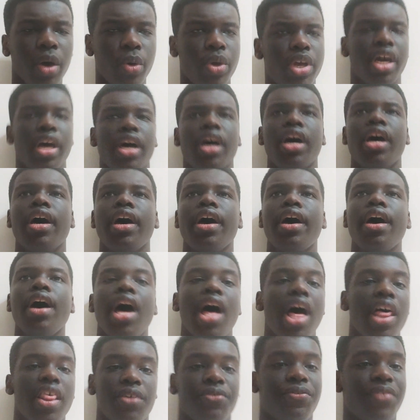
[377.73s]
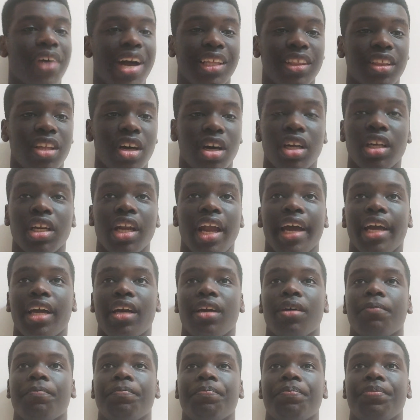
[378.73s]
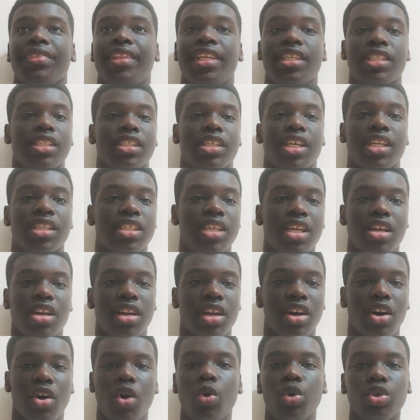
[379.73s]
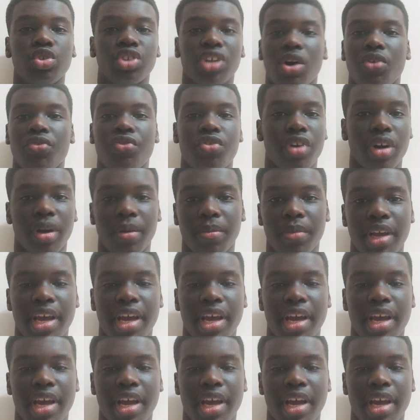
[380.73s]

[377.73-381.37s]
Yeah, the fact that like this is considered a goal drought for him.